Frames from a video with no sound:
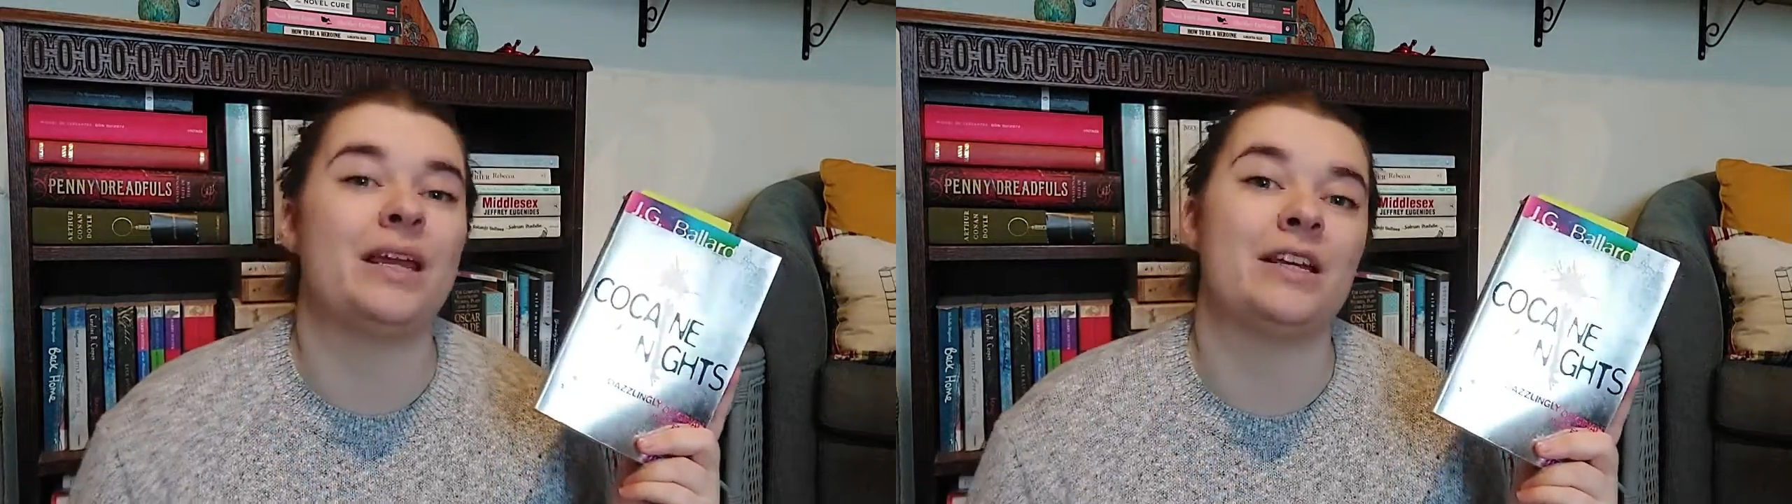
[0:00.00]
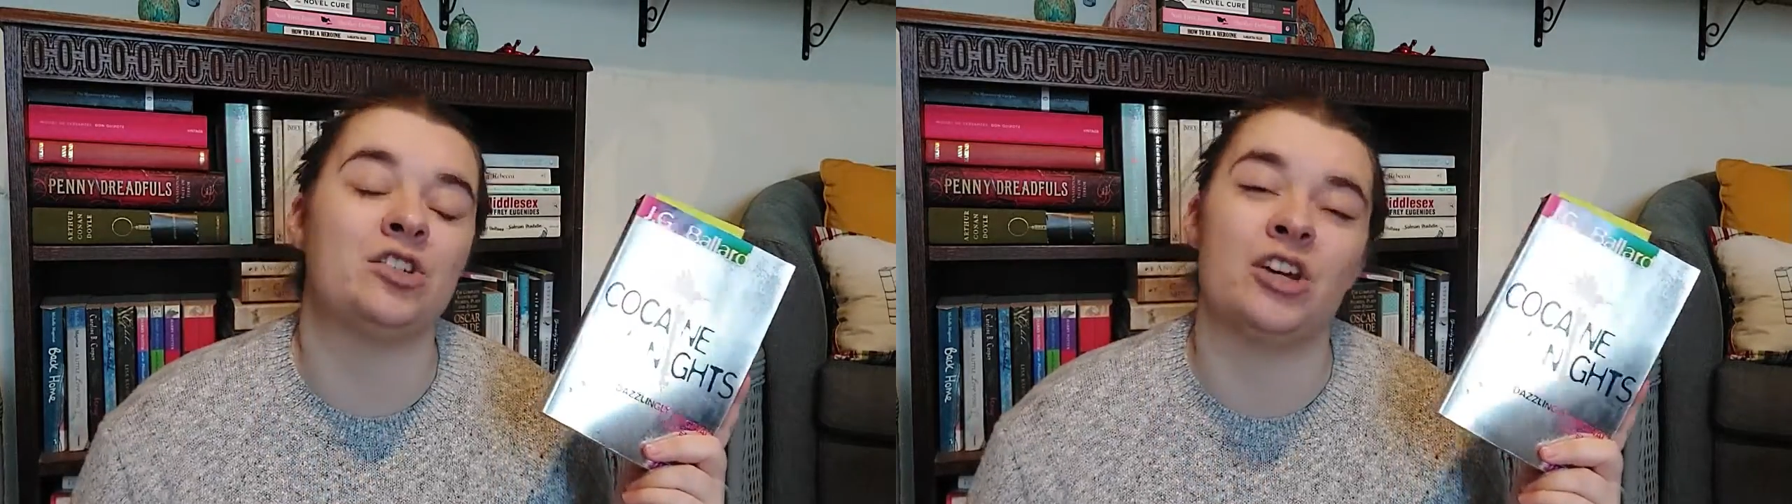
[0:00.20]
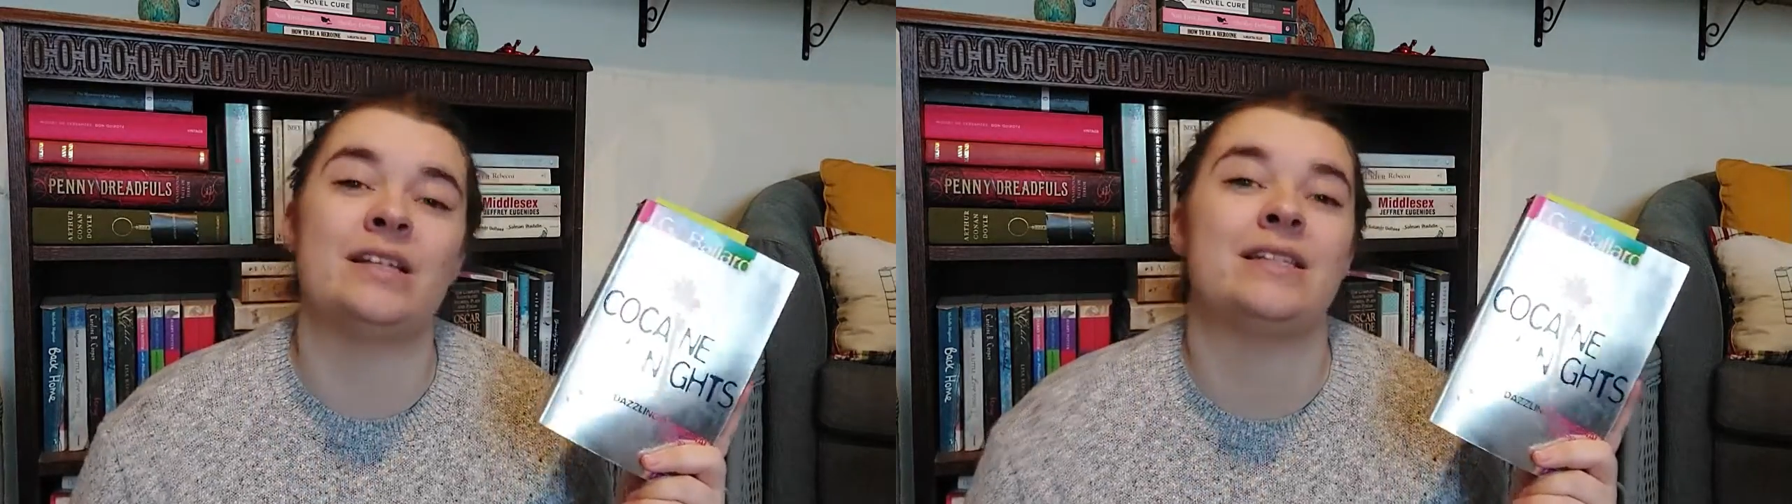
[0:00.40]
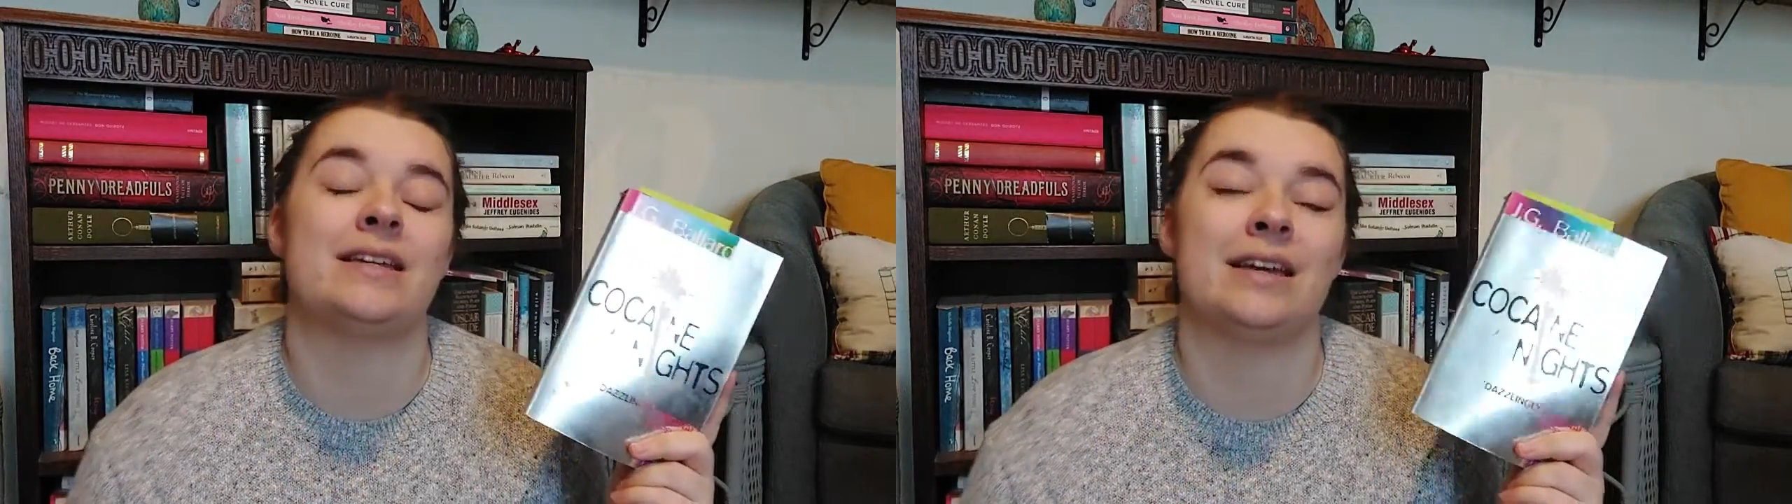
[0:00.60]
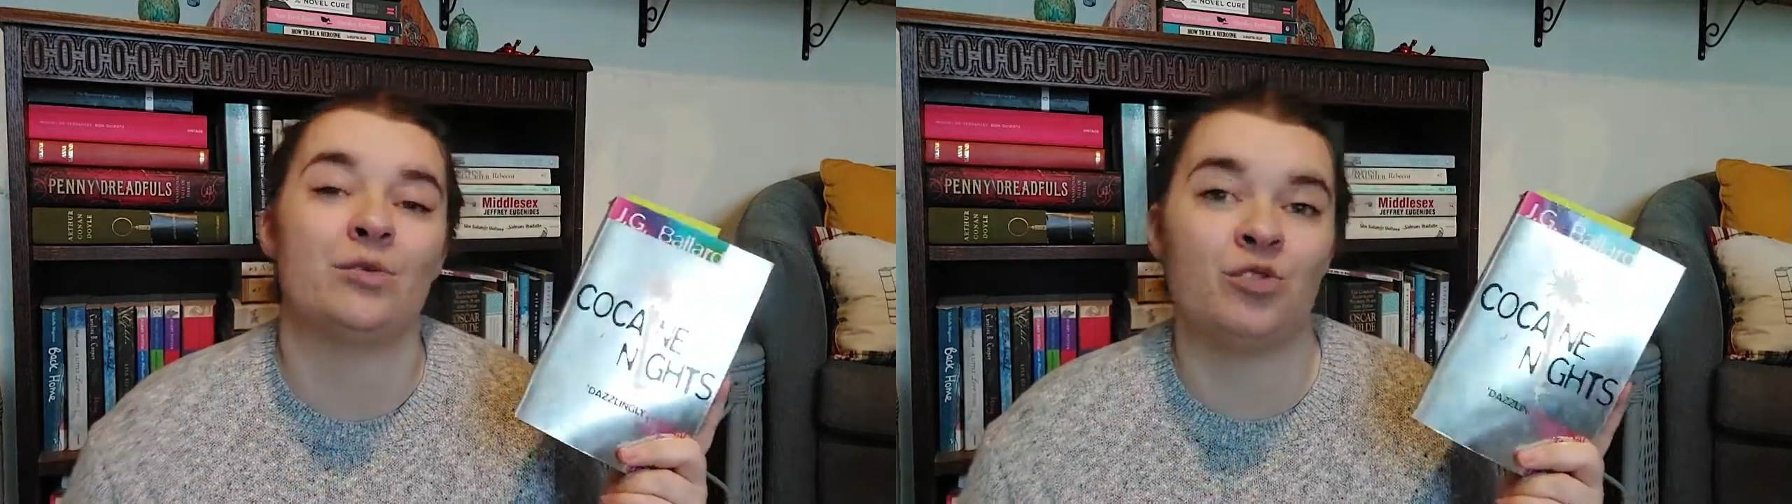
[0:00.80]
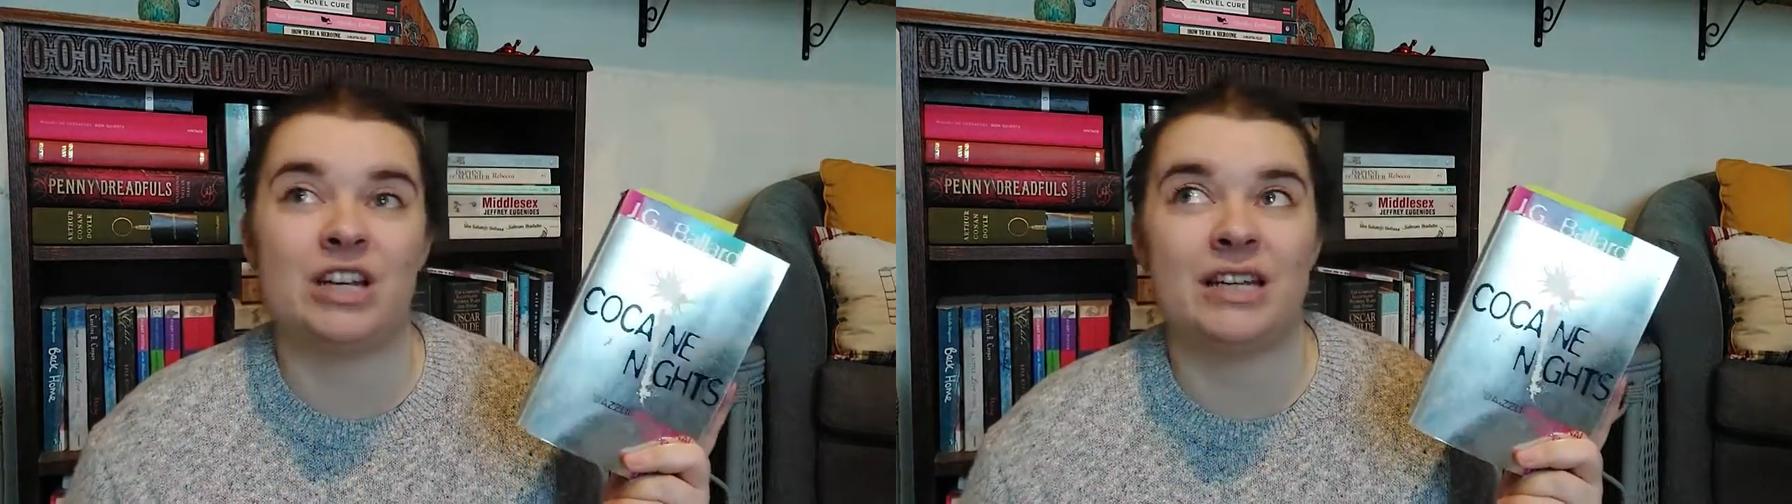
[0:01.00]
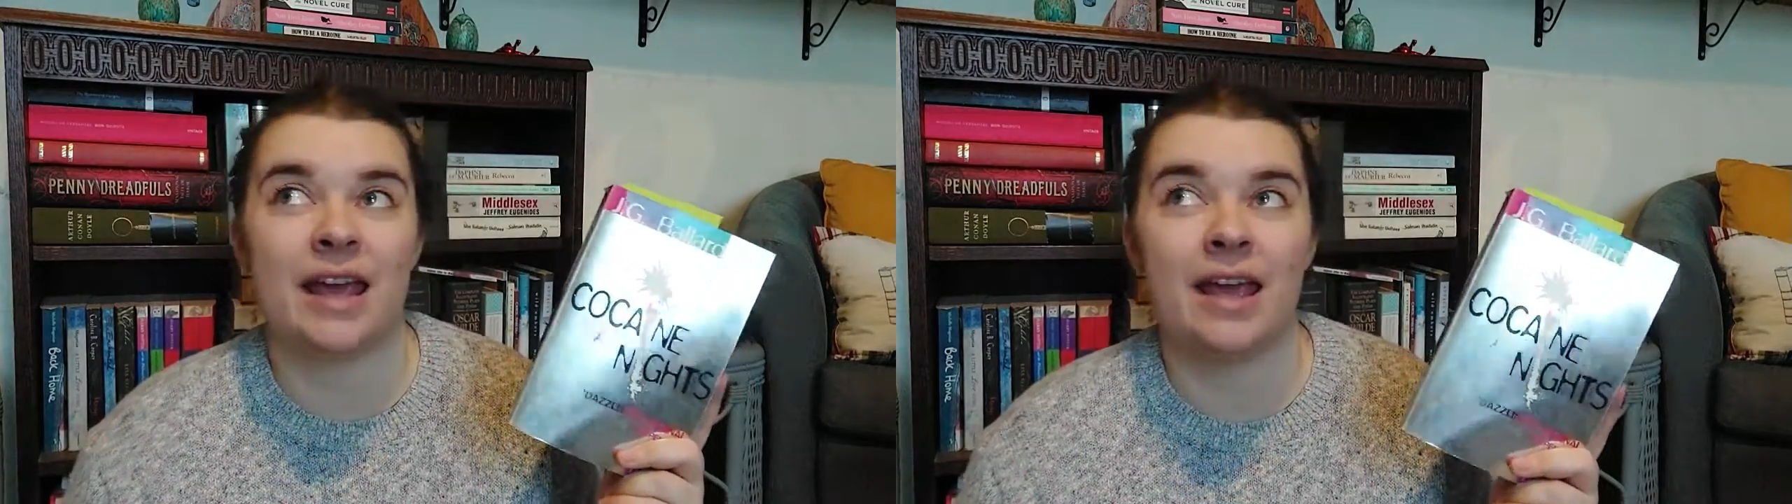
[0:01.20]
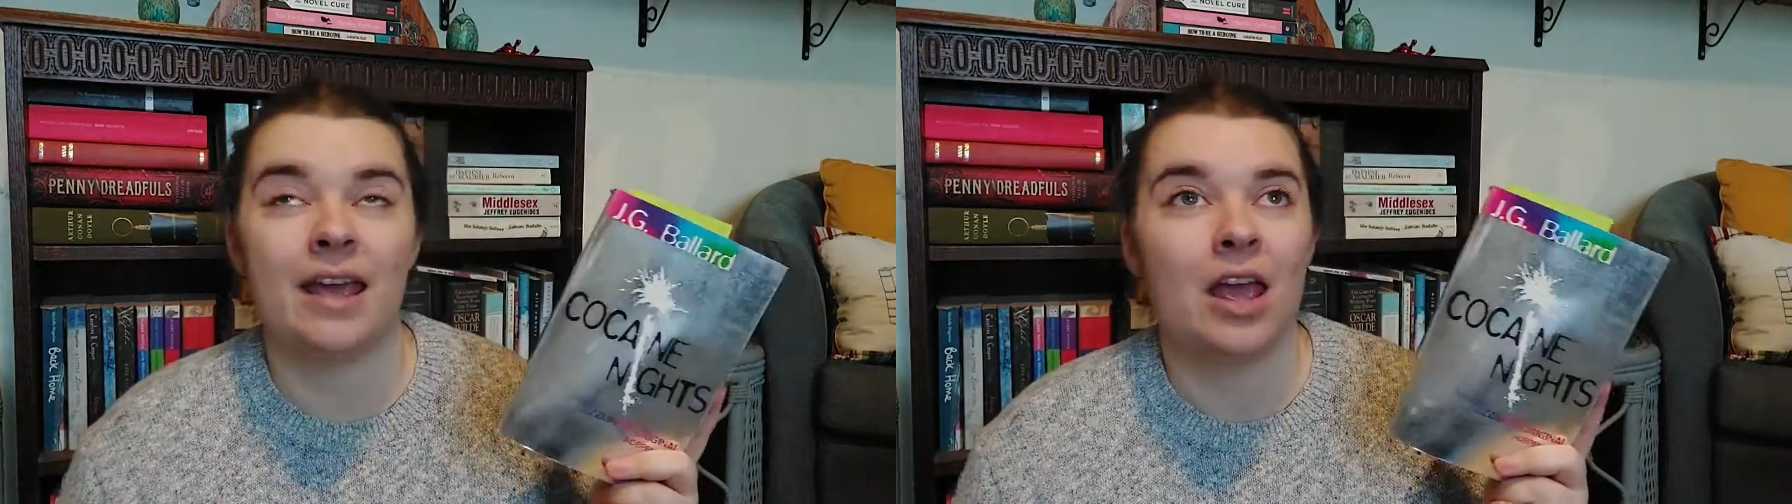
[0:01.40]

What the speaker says: interested in reading it.